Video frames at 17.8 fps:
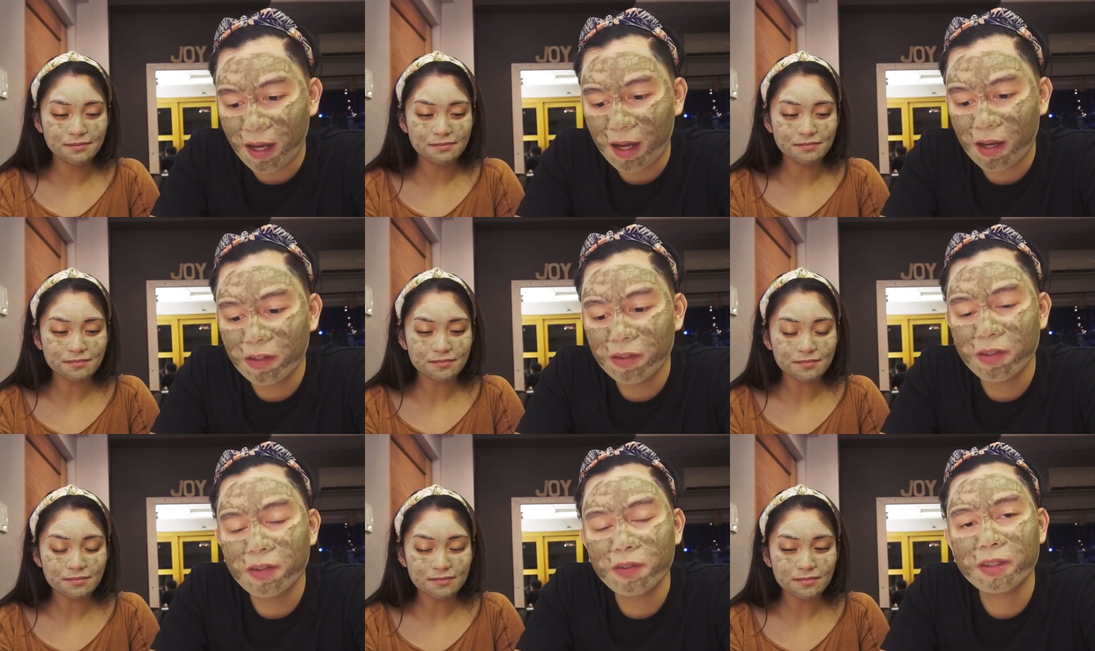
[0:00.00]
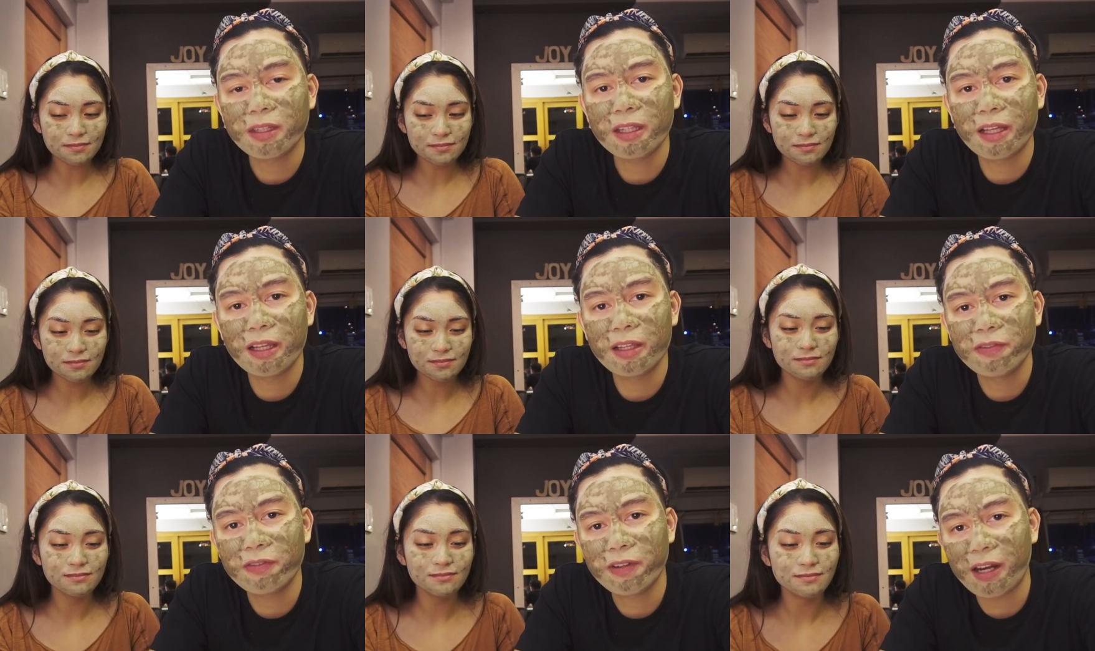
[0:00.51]
Speaker 1: How do you
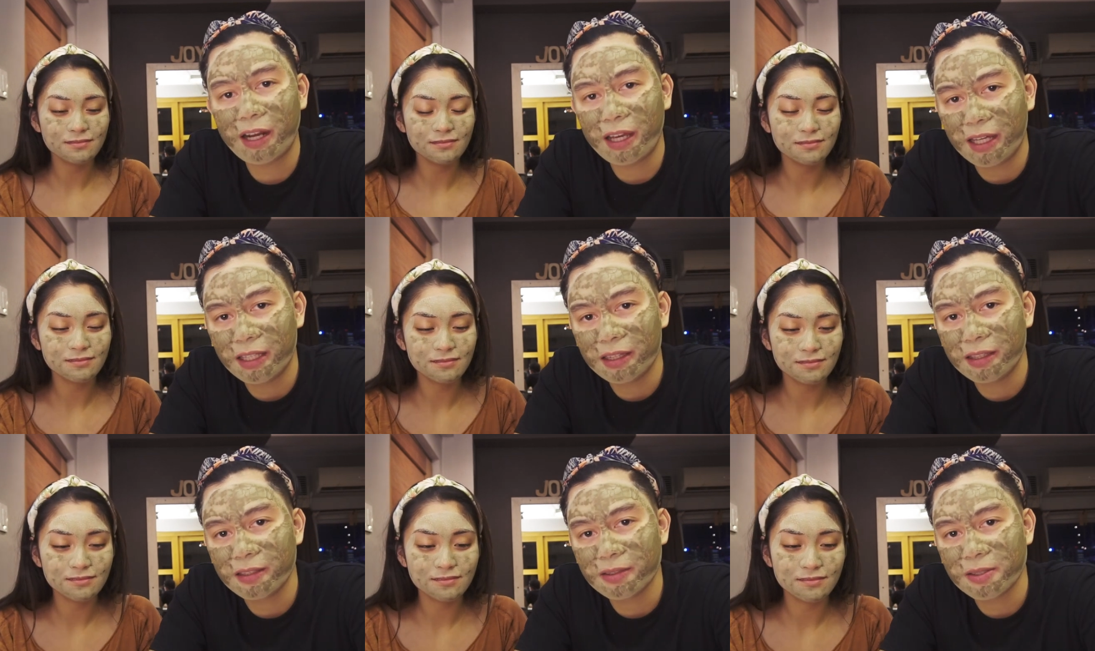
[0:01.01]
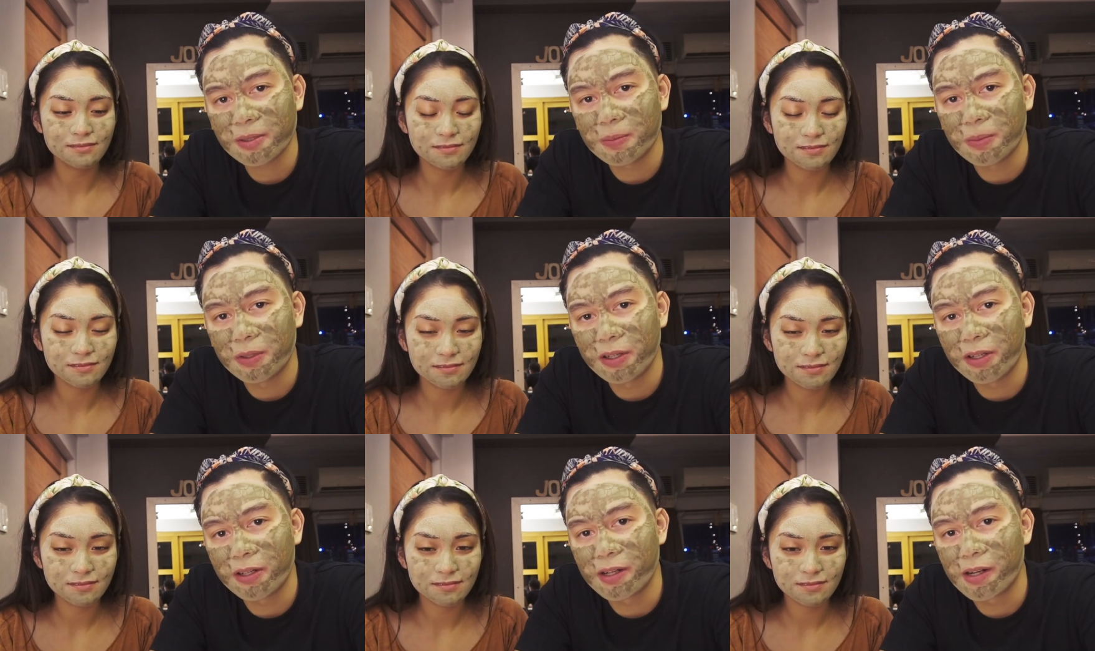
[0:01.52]
tell if an aunt is a
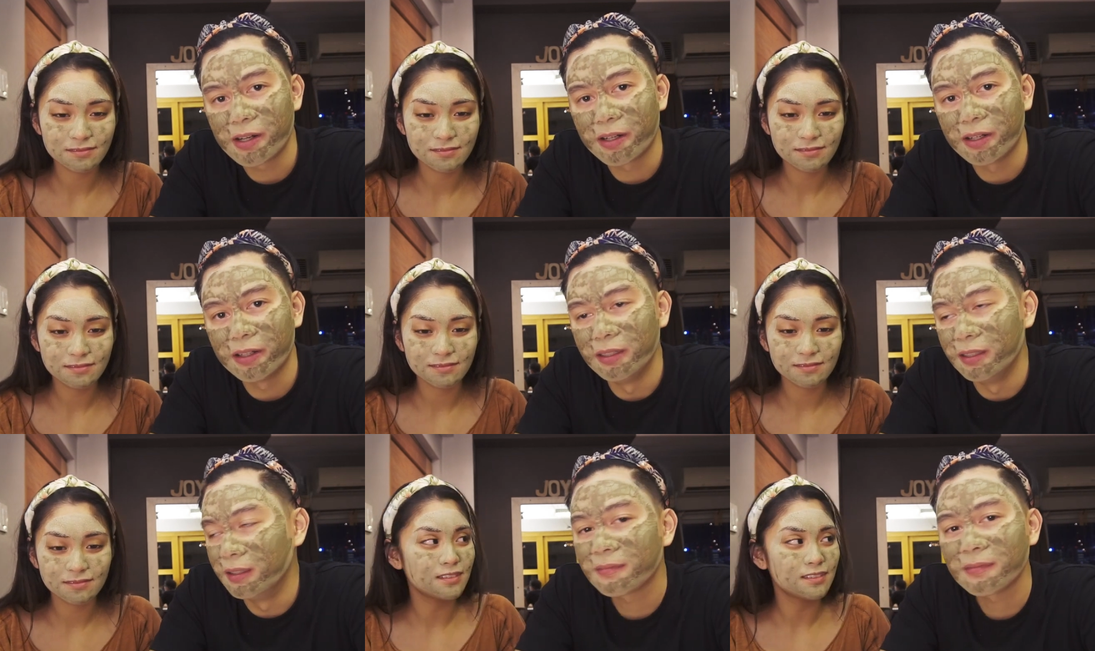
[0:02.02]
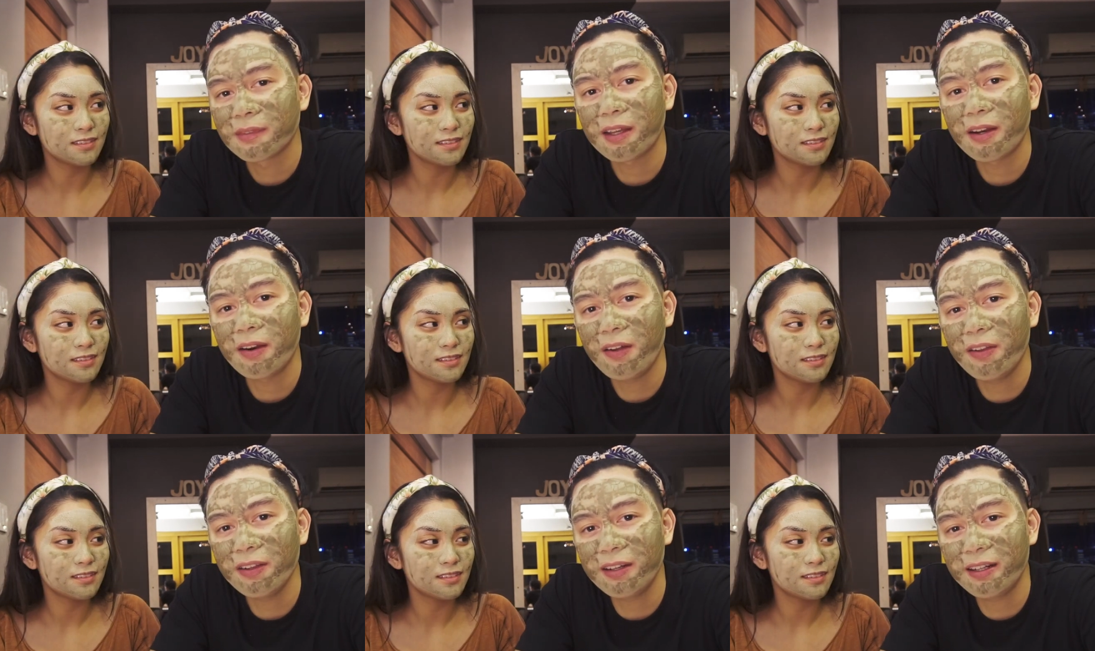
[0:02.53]
boy or a girl?
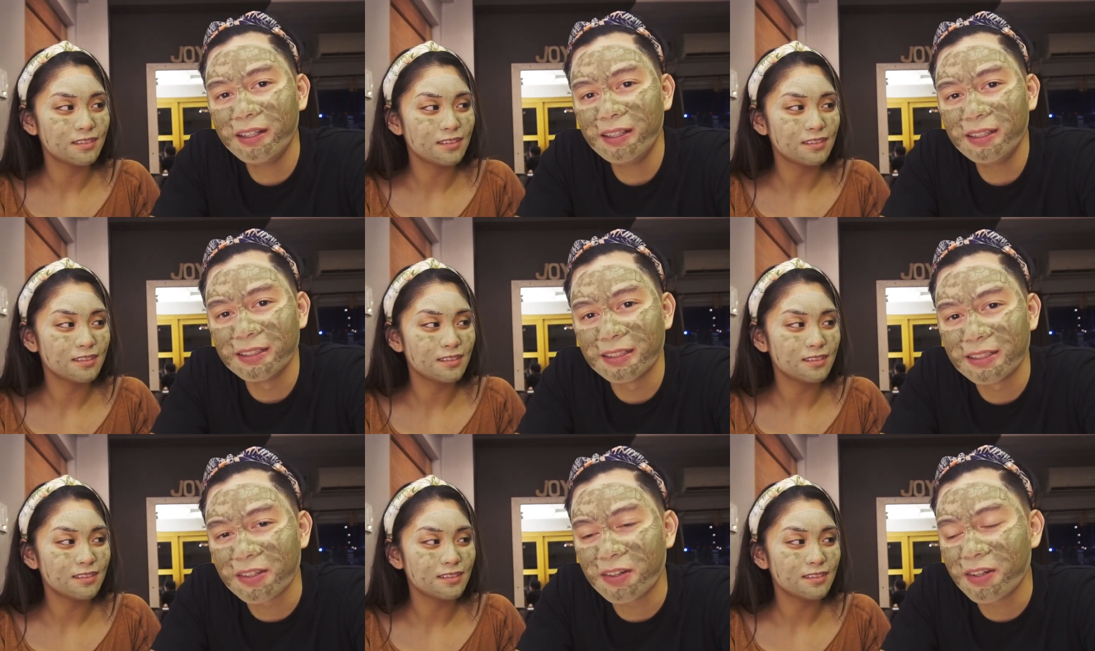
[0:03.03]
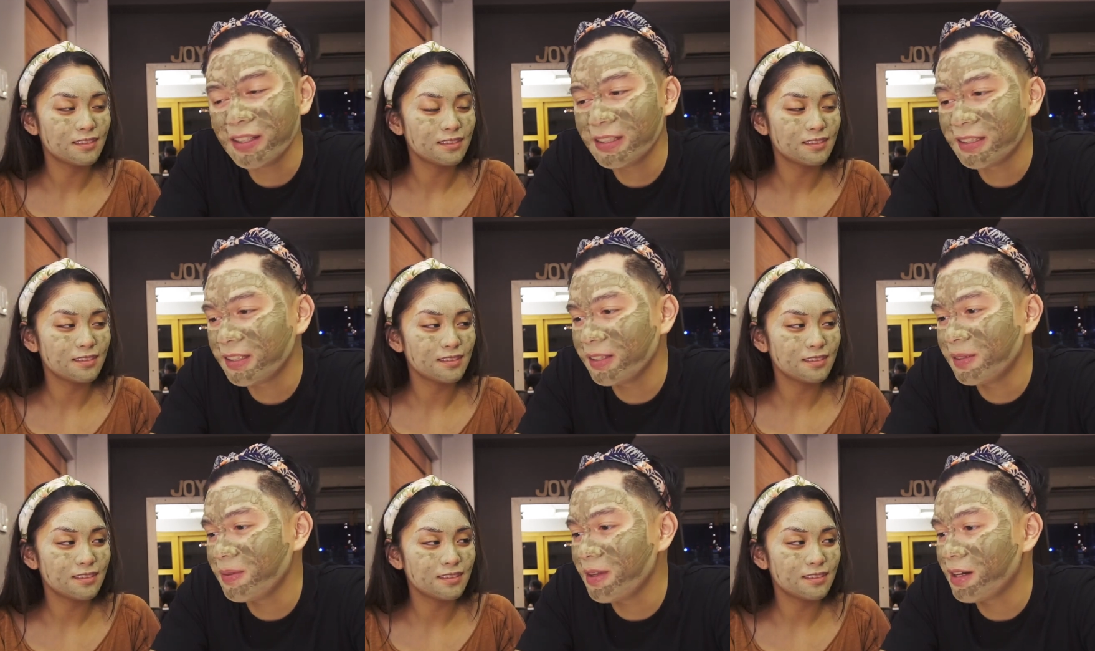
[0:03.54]
They're all girls, or else
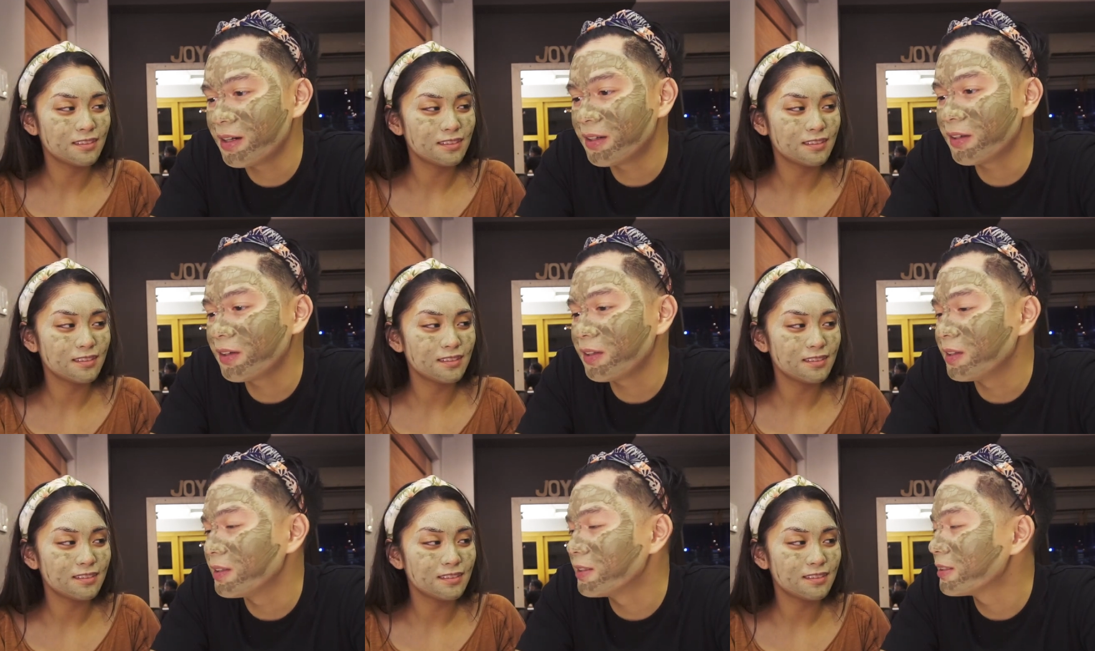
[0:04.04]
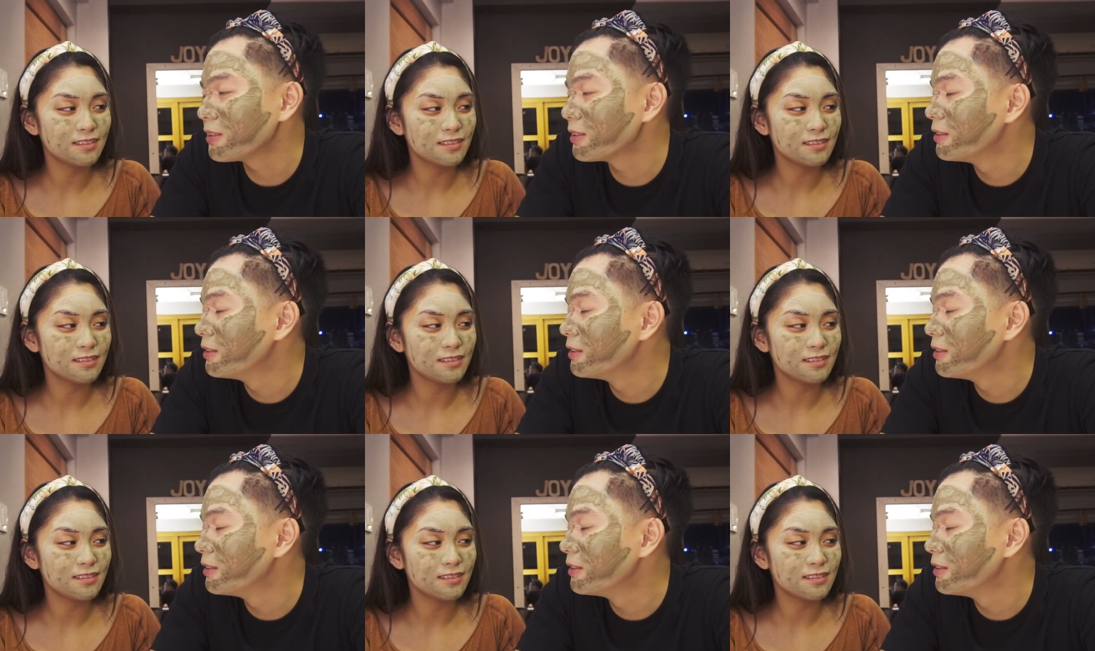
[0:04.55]
they'll be uncles.